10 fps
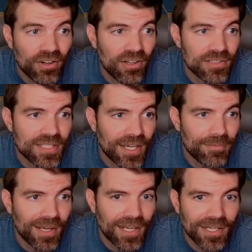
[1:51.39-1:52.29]
all-time
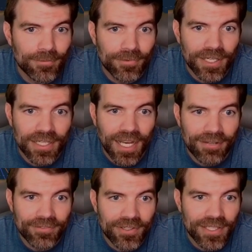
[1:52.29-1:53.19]
high right
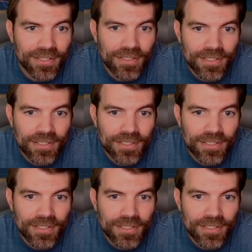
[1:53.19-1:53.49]
after it.